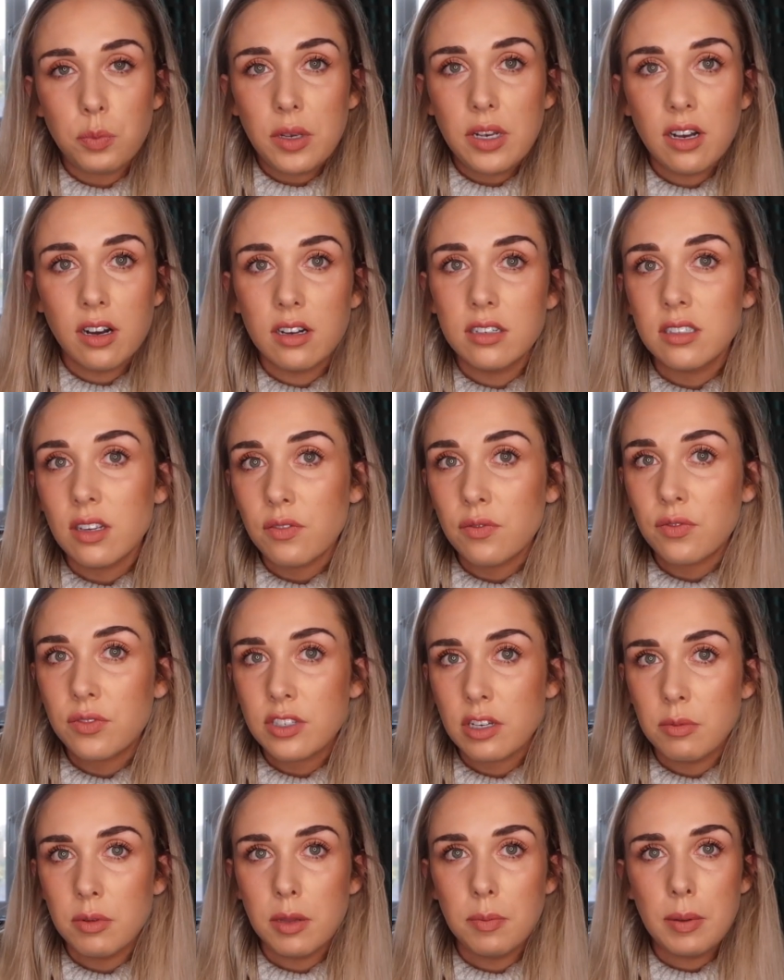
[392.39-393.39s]
because of
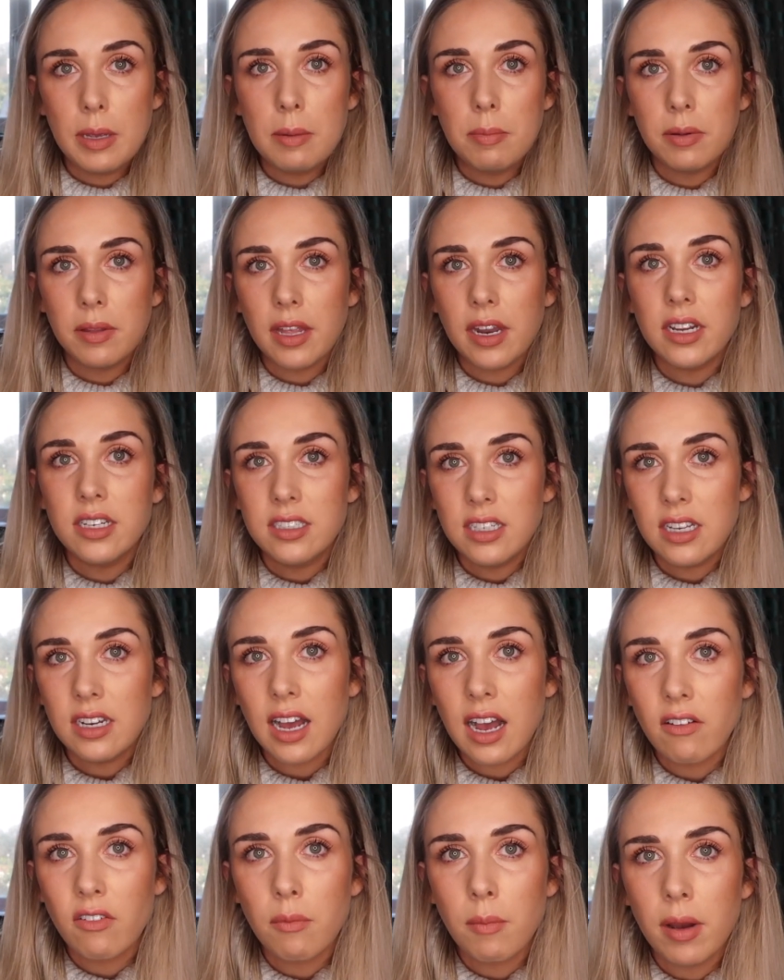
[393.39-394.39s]
some of the people that I did
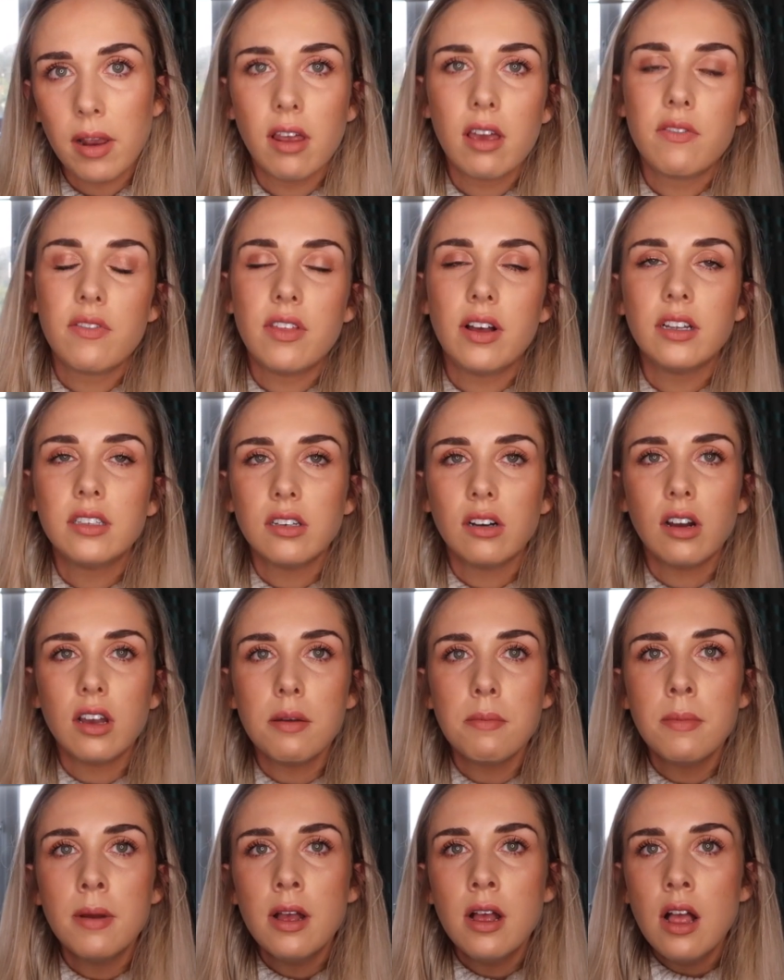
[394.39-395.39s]
have in my life at that
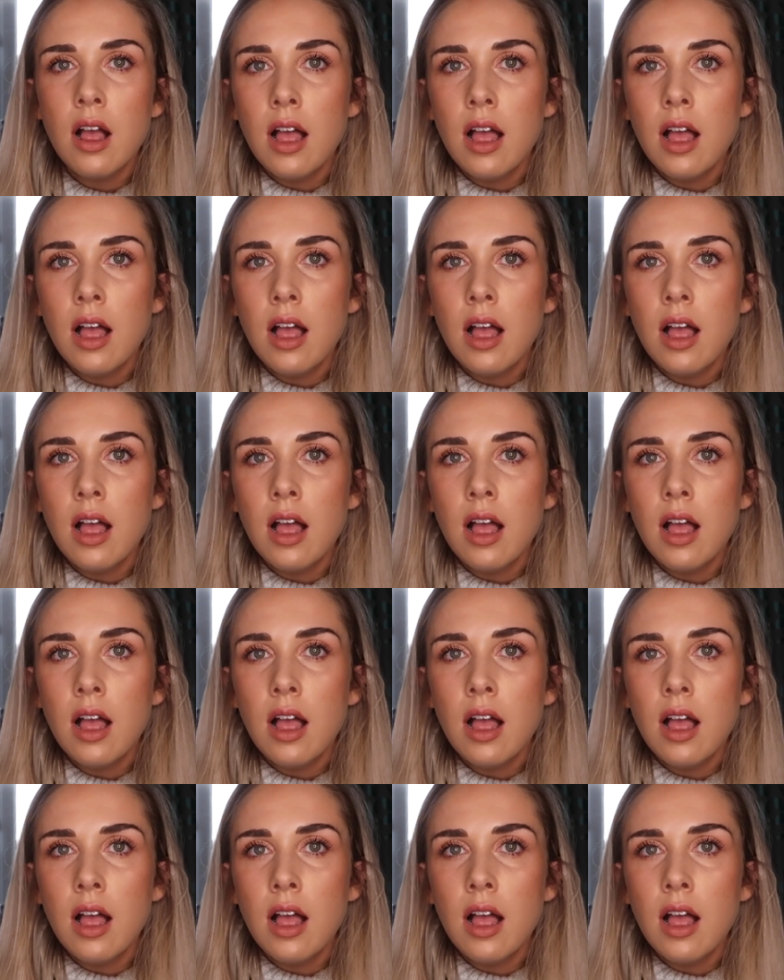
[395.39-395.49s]
time.